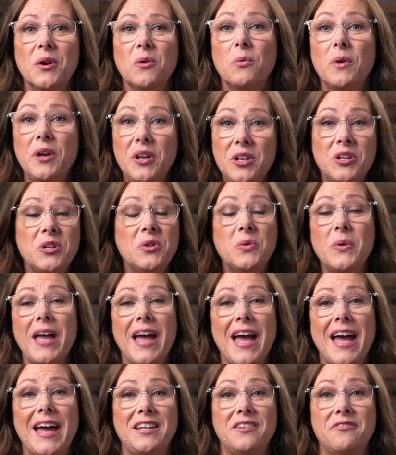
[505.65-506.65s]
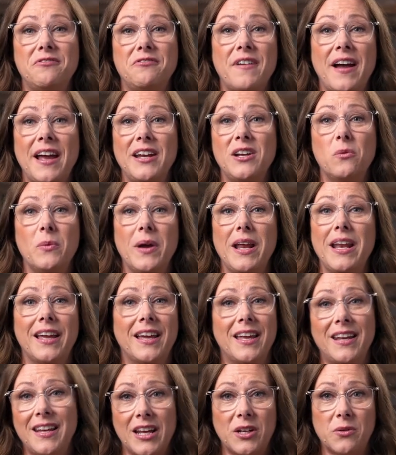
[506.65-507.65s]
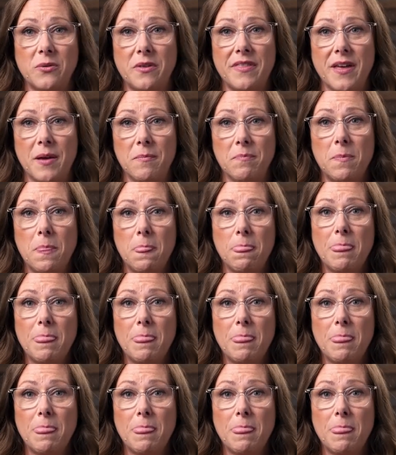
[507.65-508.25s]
we knew we had to find a way to connect with them,